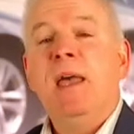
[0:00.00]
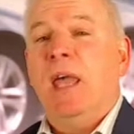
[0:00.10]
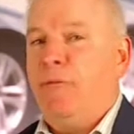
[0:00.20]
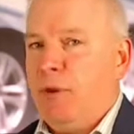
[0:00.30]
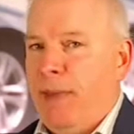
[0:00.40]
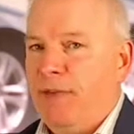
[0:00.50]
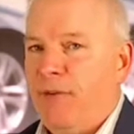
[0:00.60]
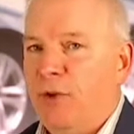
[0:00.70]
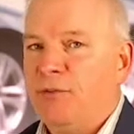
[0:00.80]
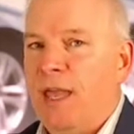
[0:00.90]
If you make
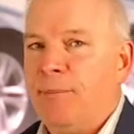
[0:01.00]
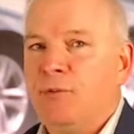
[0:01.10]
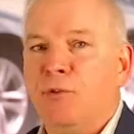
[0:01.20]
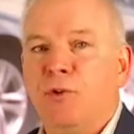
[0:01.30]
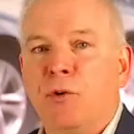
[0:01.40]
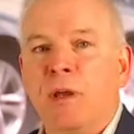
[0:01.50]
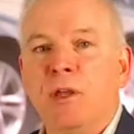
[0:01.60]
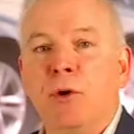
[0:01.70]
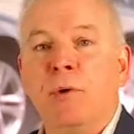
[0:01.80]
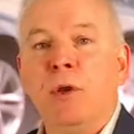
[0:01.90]
false statements during
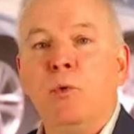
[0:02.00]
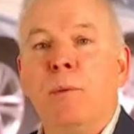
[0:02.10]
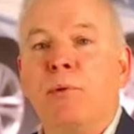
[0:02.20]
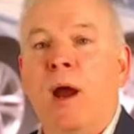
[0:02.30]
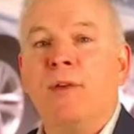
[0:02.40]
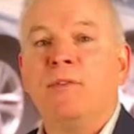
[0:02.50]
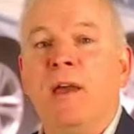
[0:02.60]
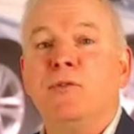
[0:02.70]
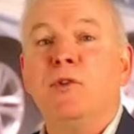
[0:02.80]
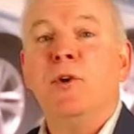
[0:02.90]
your renewal process,